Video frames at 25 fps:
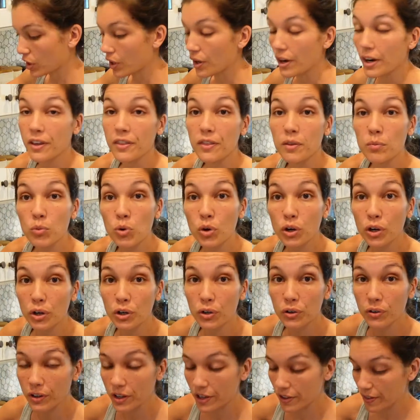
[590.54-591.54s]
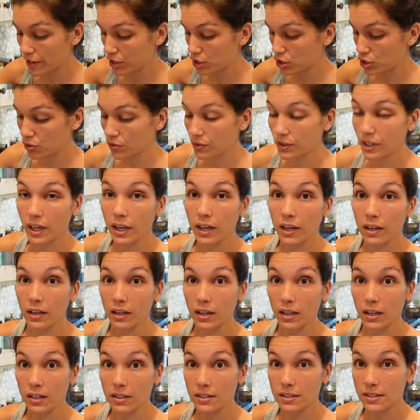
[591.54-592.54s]
All right, the more okra that you get
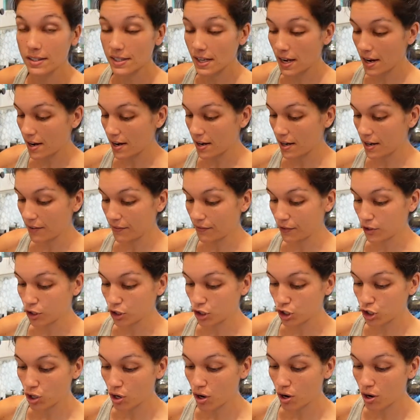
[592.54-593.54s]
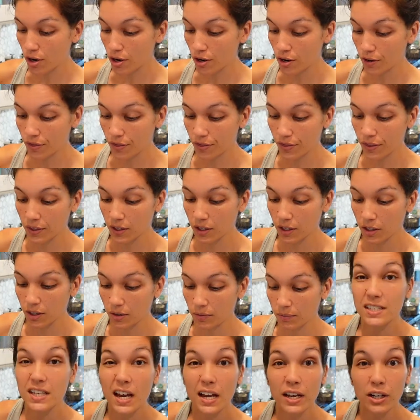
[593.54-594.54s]
inside of your jar, the
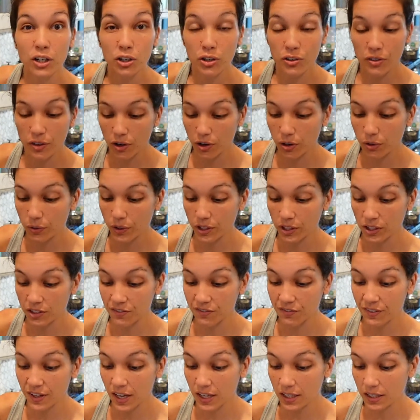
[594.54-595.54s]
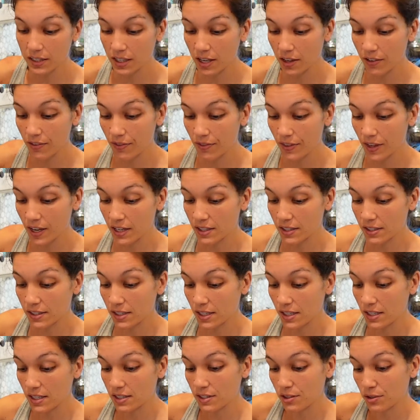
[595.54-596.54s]
tighter they're going to fit, and that
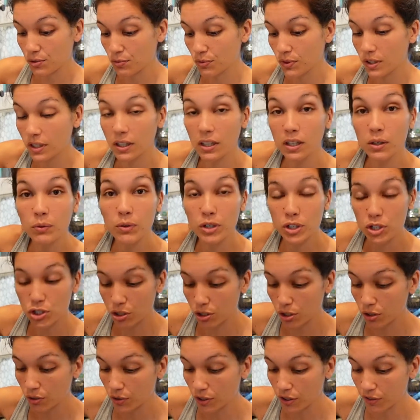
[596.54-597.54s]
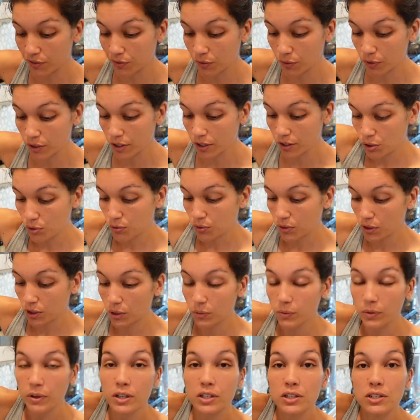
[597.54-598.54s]
is really what you're going for. You really
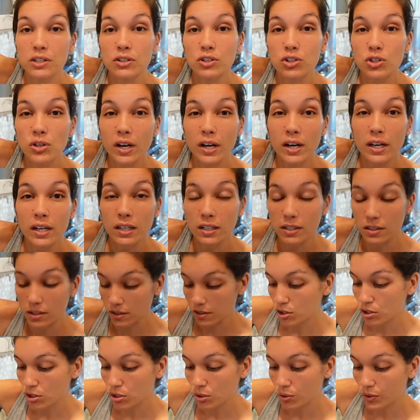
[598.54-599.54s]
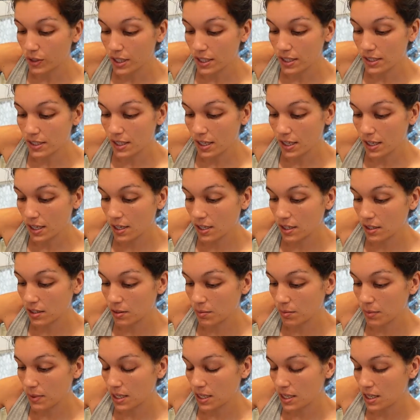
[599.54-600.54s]
want to try and squeeze in as
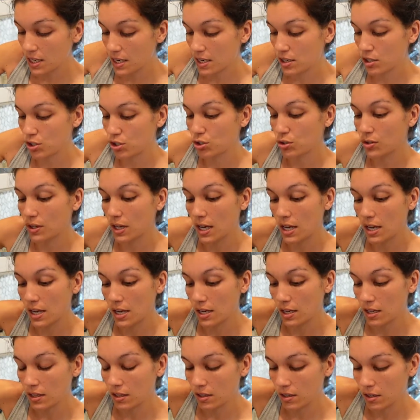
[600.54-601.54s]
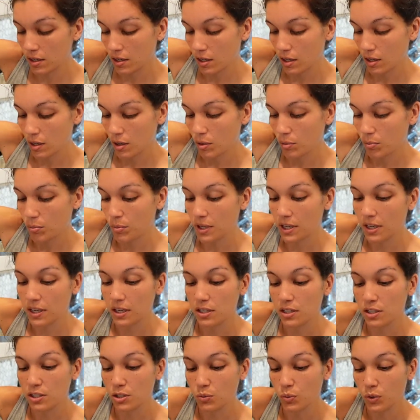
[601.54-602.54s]
many as you can,
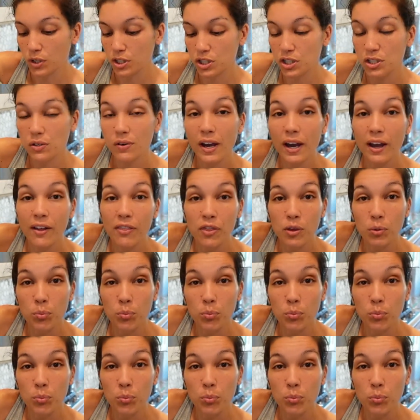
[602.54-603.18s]
because once you add the